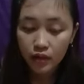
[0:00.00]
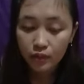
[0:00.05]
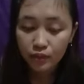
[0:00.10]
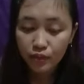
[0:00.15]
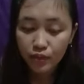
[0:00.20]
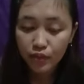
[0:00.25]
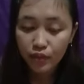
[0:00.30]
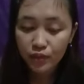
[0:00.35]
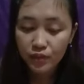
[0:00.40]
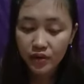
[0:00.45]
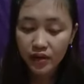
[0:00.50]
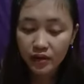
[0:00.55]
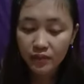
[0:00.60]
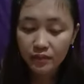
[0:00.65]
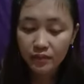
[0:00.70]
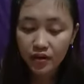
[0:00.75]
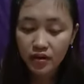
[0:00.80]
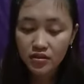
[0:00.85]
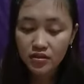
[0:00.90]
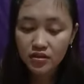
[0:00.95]
public
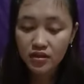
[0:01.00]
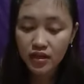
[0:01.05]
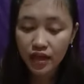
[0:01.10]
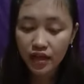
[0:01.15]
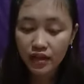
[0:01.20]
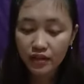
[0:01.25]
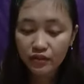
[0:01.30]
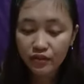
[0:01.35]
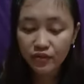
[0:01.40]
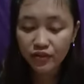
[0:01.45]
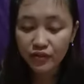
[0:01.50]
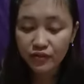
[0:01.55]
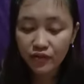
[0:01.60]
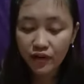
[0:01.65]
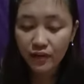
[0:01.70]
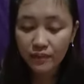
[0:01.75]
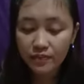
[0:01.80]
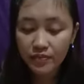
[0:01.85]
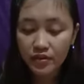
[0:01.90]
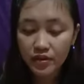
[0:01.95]
bonds and
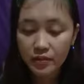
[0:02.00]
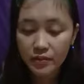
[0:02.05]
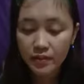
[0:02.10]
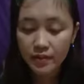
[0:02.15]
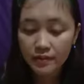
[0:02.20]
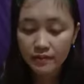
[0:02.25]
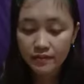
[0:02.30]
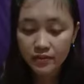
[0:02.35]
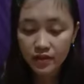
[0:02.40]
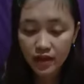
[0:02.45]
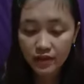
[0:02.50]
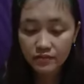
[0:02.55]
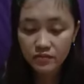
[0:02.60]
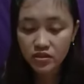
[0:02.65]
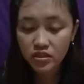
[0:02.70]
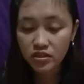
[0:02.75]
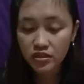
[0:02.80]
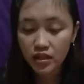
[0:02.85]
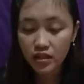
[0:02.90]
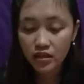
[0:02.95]
preferred
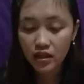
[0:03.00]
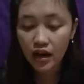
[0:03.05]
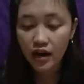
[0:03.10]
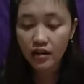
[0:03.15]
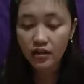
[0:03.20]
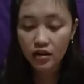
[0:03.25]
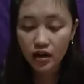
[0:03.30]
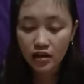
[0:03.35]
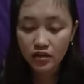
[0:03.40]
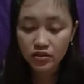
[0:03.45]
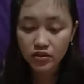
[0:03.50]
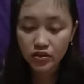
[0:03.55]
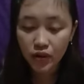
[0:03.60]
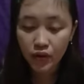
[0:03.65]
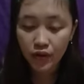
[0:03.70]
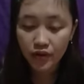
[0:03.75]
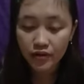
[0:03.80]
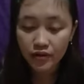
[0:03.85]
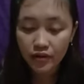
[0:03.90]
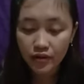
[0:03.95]
debts that are
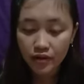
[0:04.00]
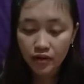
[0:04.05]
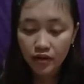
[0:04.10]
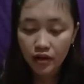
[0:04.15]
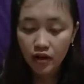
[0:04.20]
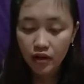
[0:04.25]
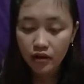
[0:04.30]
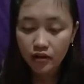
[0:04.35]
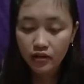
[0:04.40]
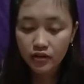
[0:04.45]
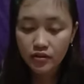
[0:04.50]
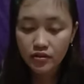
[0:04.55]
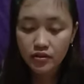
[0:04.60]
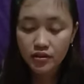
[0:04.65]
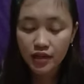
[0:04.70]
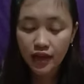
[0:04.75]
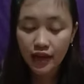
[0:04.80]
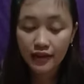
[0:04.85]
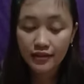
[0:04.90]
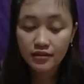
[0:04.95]
also
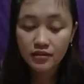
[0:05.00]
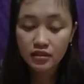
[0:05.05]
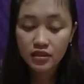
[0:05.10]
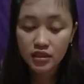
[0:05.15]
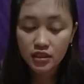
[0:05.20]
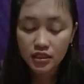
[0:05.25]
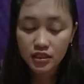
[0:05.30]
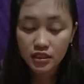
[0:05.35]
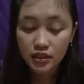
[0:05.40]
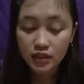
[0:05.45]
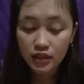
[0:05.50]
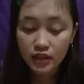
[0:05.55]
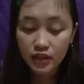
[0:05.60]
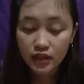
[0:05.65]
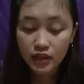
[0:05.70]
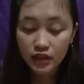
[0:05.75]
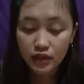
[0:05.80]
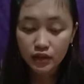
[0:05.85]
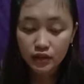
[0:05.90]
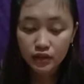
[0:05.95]
used in the
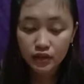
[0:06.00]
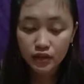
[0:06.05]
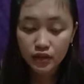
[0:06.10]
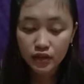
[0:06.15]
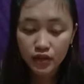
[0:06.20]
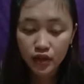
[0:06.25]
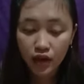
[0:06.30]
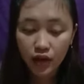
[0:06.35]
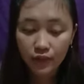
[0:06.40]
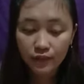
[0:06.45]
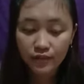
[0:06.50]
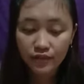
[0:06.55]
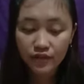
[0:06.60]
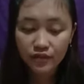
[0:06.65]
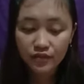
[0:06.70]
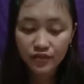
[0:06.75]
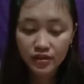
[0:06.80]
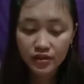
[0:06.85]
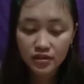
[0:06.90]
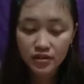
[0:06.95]
turn of
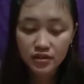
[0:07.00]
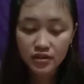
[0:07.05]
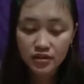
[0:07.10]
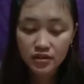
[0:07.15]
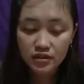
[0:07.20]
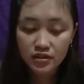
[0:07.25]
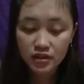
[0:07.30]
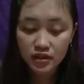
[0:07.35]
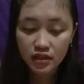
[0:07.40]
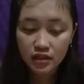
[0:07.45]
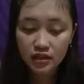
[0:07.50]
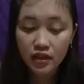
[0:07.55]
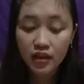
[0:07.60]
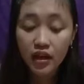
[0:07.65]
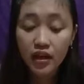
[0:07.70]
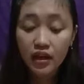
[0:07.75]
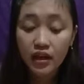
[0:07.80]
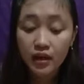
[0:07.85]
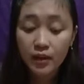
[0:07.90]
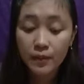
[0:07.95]
invested
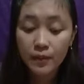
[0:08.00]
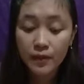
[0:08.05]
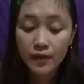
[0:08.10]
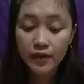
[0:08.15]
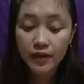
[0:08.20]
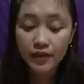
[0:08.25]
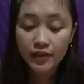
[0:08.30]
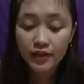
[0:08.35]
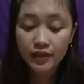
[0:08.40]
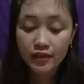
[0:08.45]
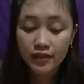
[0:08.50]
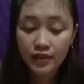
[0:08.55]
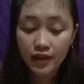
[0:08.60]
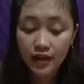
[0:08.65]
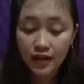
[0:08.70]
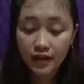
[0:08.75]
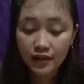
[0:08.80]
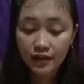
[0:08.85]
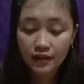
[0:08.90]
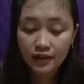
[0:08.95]

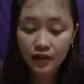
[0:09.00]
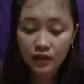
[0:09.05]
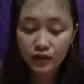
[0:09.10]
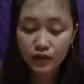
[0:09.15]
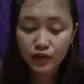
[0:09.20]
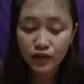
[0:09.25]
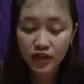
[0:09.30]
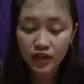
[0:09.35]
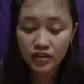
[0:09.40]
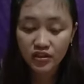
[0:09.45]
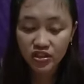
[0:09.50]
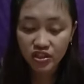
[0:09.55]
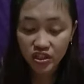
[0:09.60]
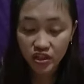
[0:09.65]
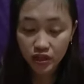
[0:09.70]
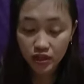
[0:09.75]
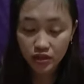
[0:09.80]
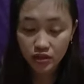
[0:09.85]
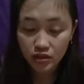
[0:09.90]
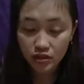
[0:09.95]
capital
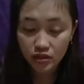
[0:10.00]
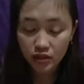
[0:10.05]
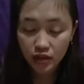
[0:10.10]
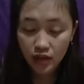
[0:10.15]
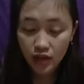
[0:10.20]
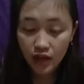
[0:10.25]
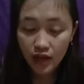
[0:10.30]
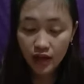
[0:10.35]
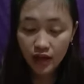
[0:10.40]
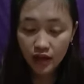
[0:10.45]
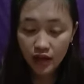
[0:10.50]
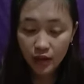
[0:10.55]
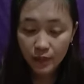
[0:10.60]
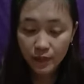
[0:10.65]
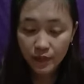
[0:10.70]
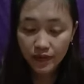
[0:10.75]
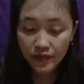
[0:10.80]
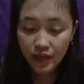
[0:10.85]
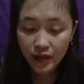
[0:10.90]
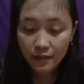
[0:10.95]
calculations.
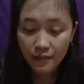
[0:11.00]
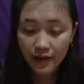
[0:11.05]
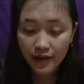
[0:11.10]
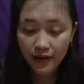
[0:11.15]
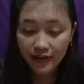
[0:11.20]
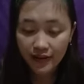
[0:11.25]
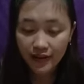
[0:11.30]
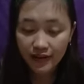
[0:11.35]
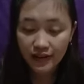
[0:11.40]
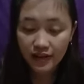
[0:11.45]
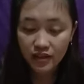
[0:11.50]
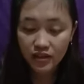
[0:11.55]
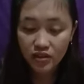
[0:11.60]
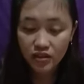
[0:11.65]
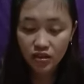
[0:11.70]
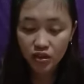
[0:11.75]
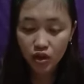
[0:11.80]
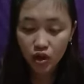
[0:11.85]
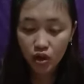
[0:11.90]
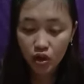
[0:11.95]
Capital market
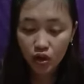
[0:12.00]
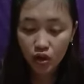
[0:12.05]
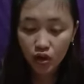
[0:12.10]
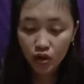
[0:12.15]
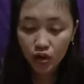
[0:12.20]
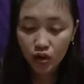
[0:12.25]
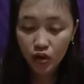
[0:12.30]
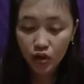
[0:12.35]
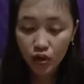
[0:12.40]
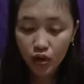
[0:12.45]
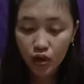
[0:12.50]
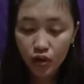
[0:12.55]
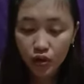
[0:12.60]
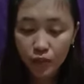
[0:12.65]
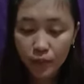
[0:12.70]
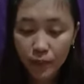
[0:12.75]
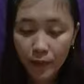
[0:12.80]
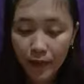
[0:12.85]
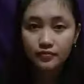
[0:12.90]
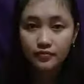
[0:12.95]
in
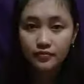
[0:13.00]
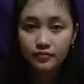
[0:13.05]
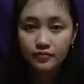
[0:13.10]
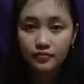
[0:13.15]
corporate